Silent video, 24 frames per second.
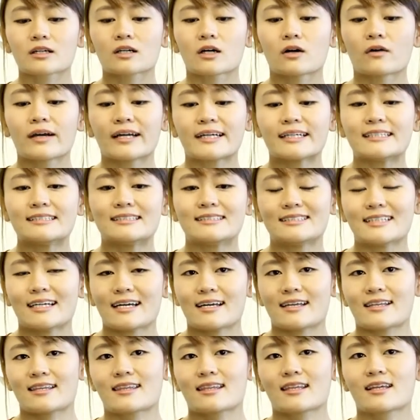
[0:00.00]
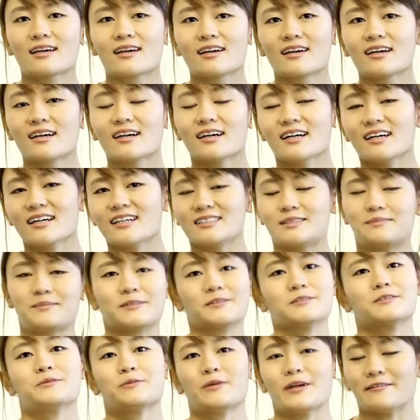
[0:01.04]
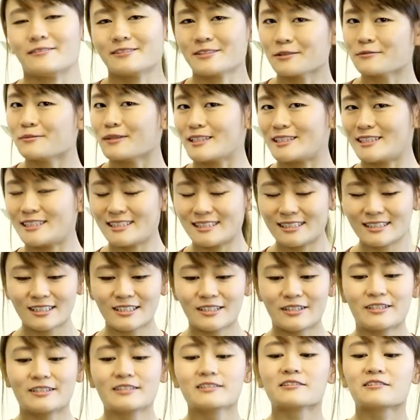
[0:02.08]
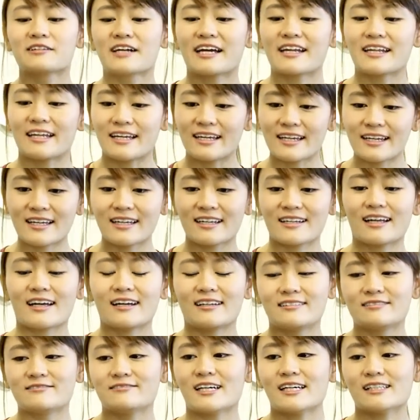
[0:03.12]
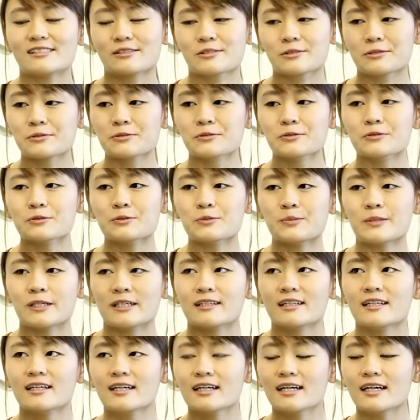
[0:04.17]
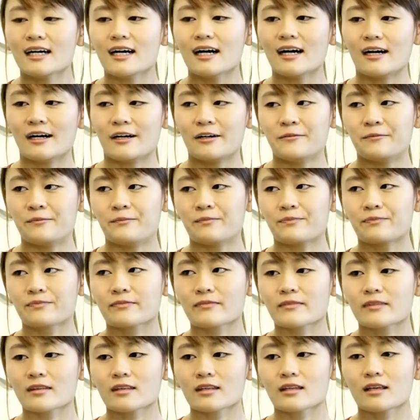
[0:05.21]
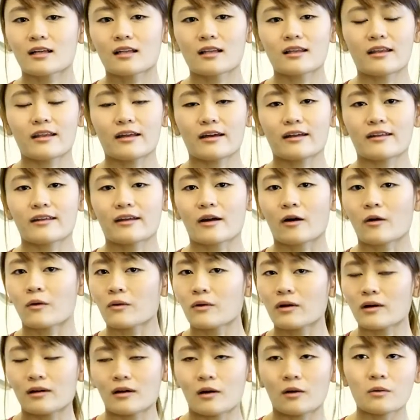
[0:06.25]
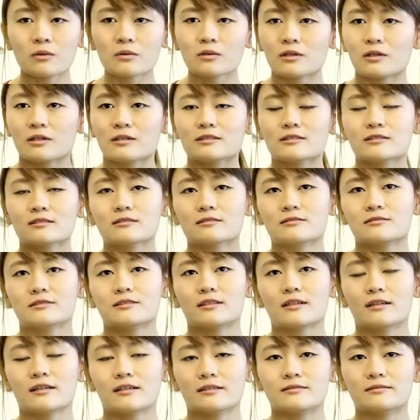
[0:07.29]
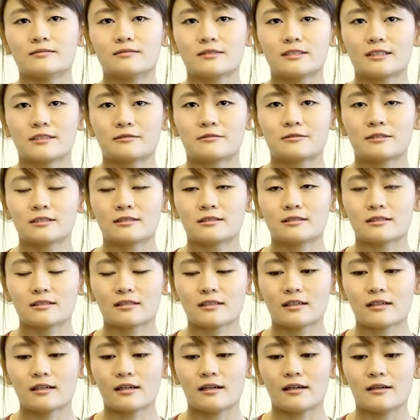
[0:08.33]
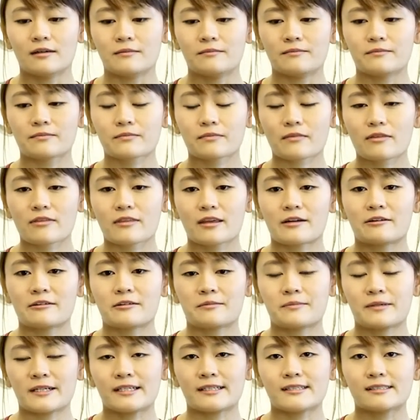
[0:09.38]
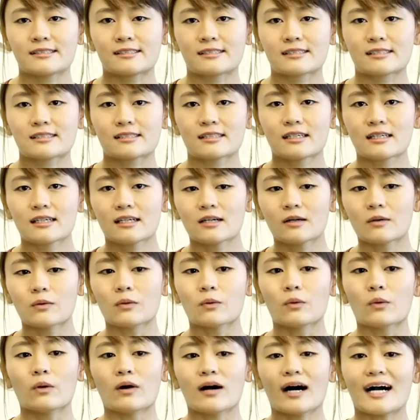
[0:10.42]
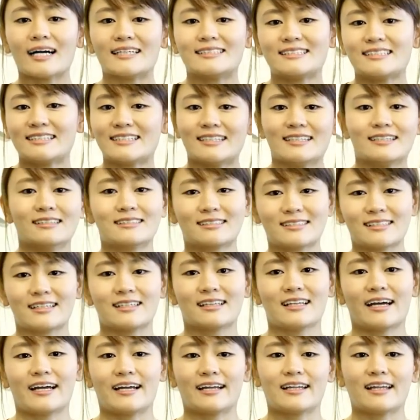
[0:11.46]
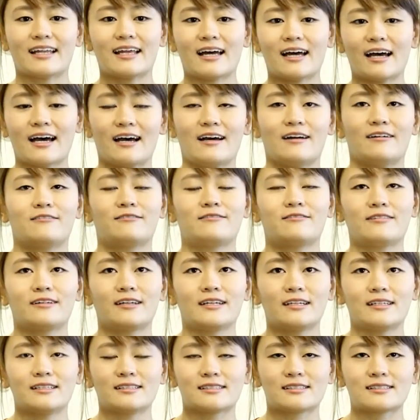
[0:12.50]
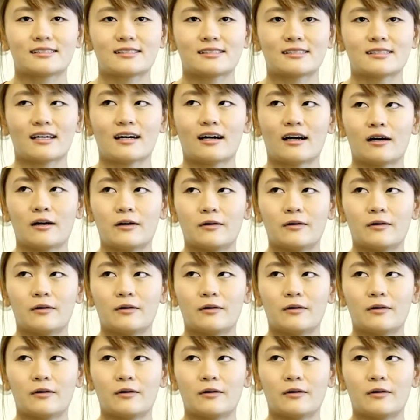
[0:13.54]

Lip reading: going in depth, because we have so much to learn already in vet school. But there are a whole lot of different therapies or ideas Elaine have. Is